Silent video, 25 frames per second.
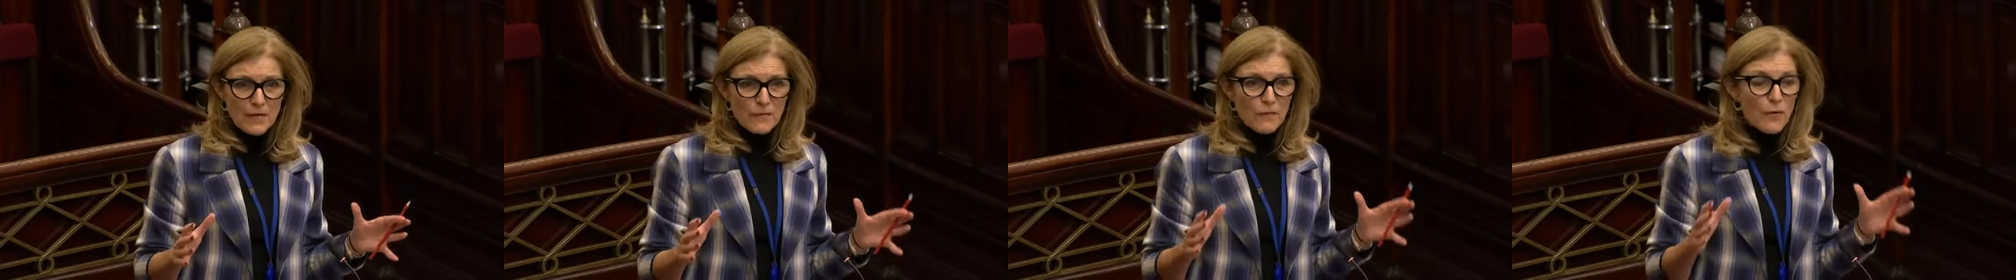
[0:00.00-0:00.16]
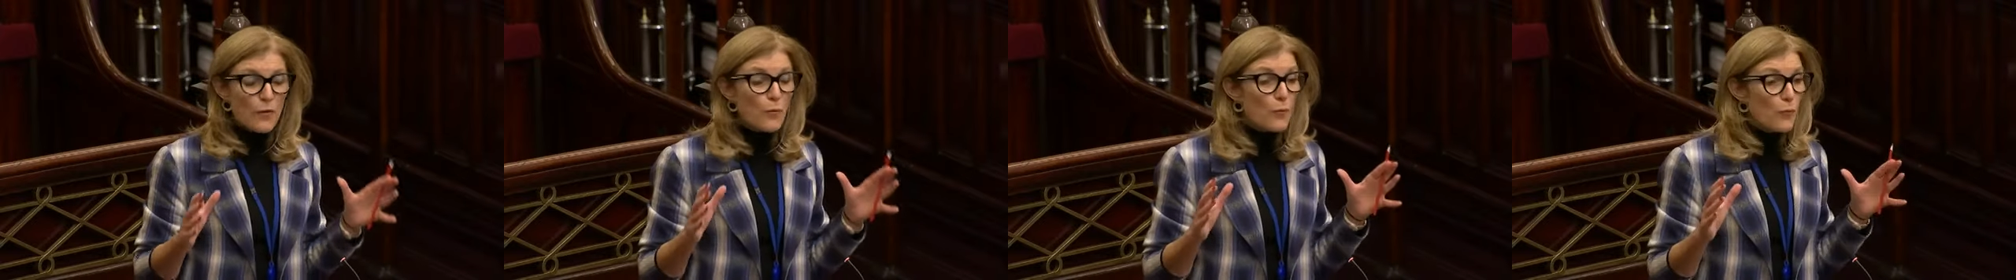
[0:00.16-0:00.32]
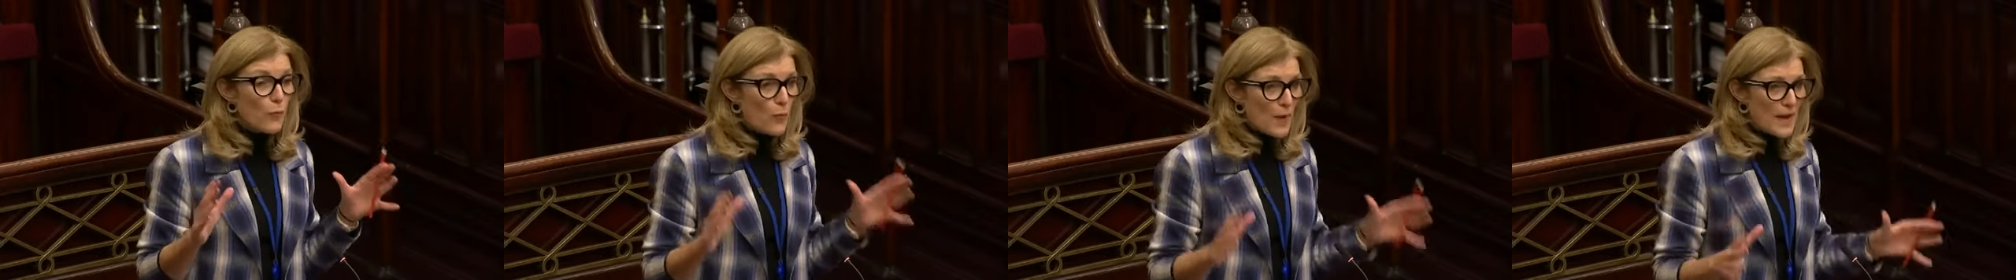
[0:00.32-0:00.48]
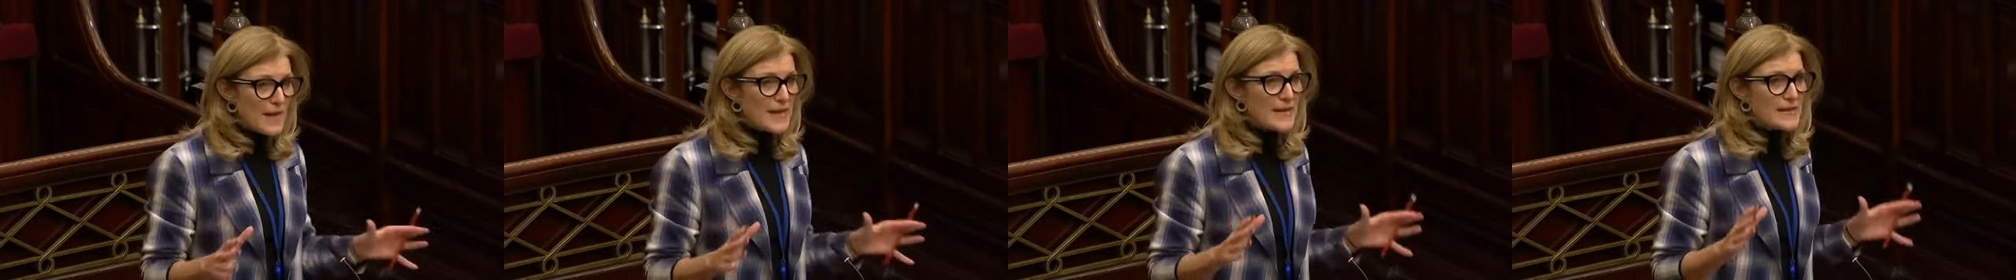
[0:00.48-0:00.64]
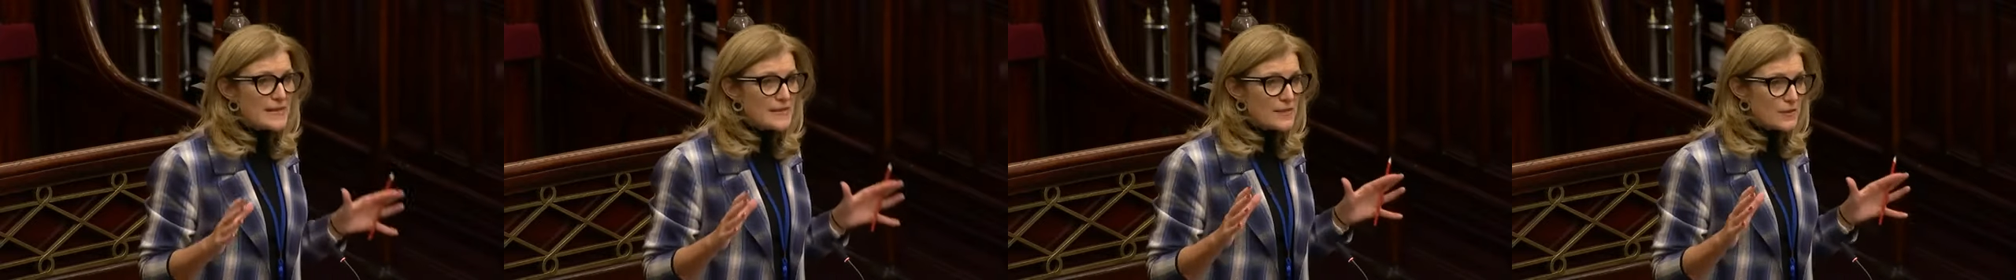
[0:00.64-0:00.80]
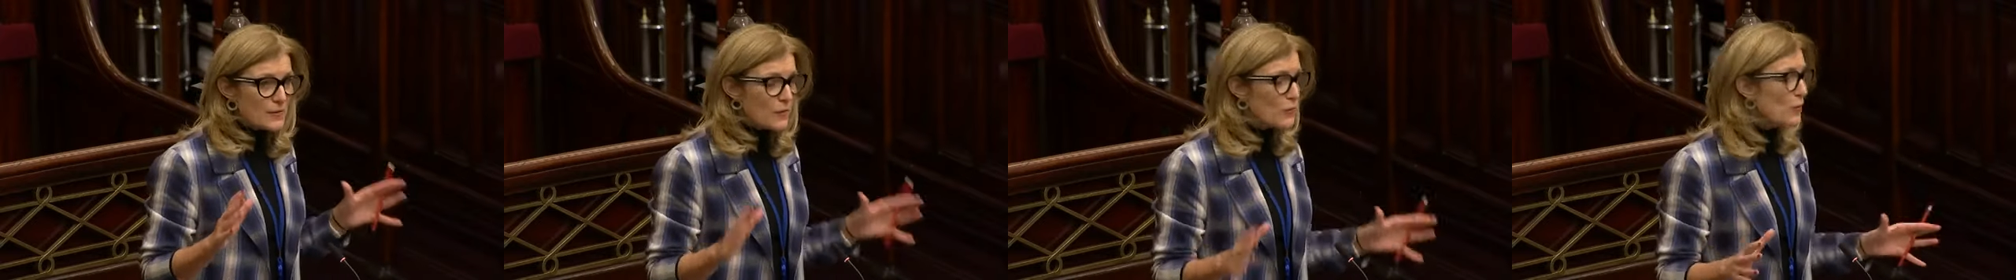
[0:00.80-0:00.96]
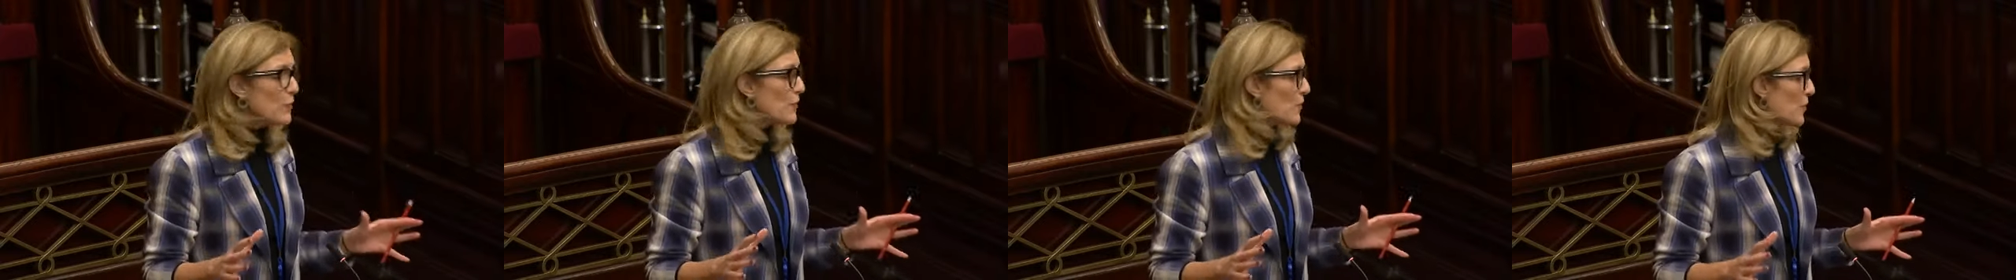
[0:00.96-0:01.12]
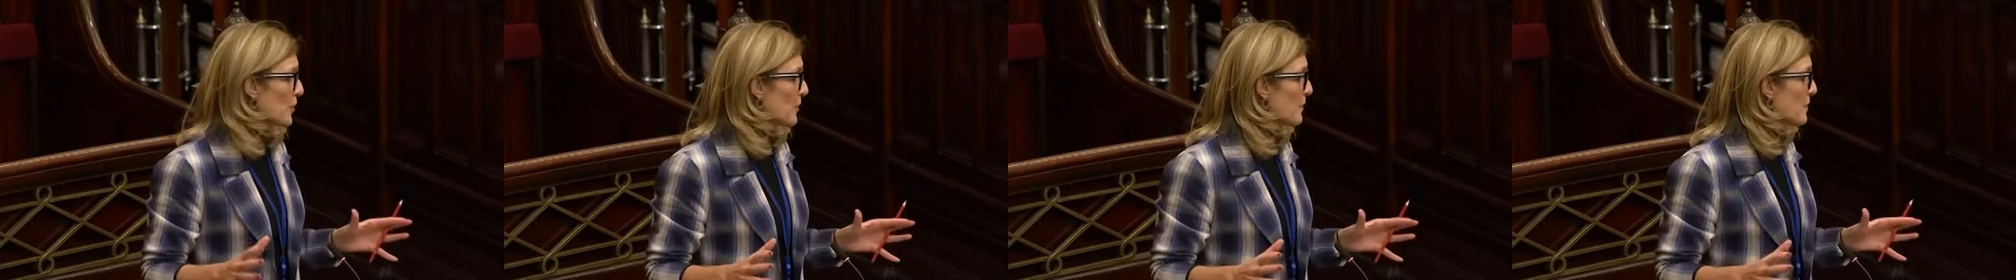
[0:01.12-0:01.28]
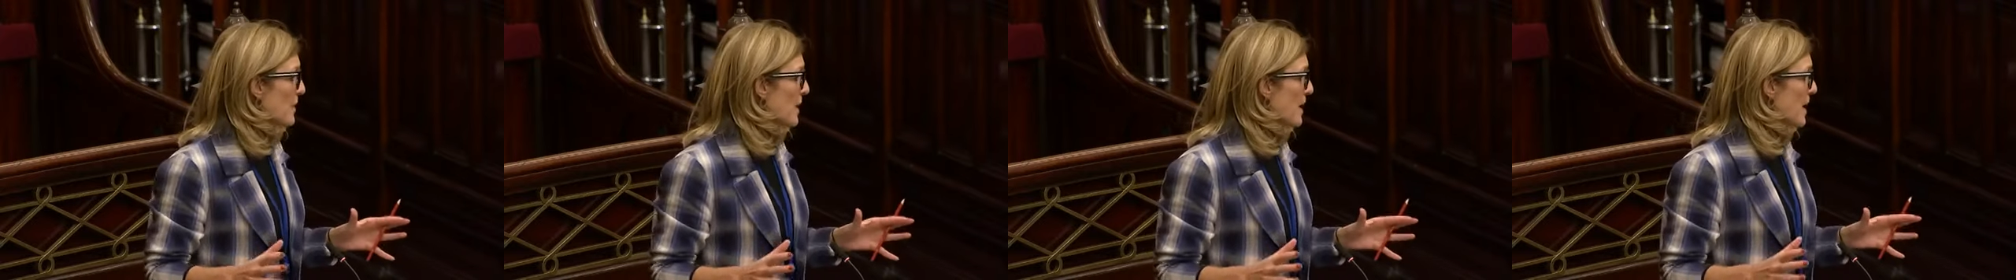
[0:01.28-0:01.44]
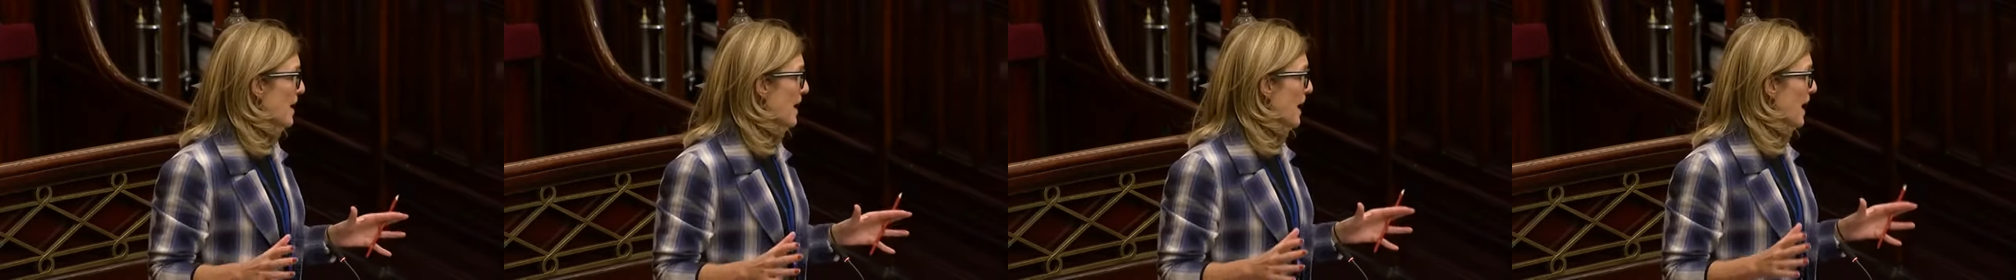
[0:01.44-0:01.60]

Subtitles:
Well, we saw them